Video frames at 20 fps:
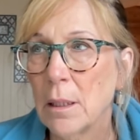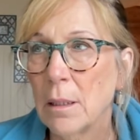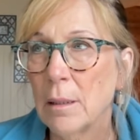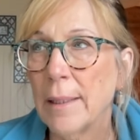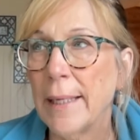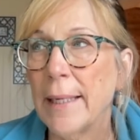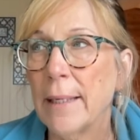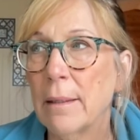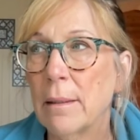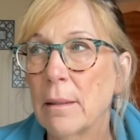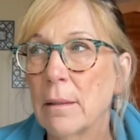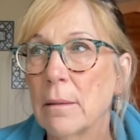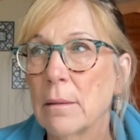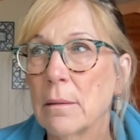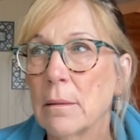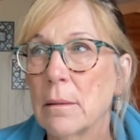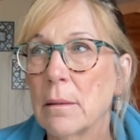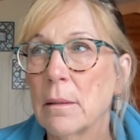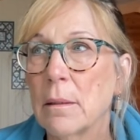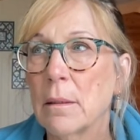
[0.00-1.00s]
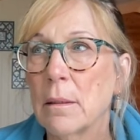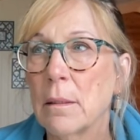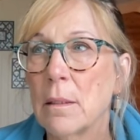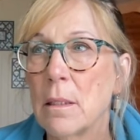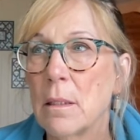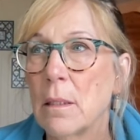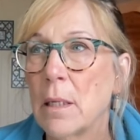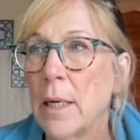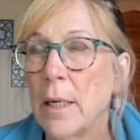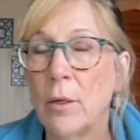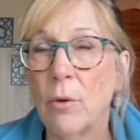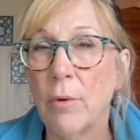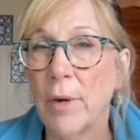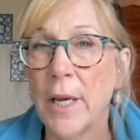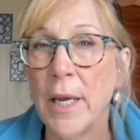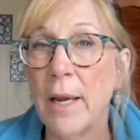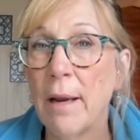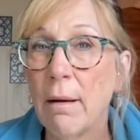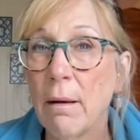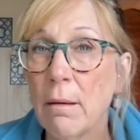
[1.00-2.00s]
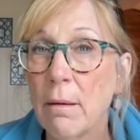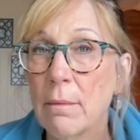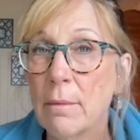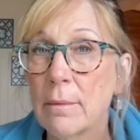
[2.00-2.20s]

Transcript: Like, I don't care.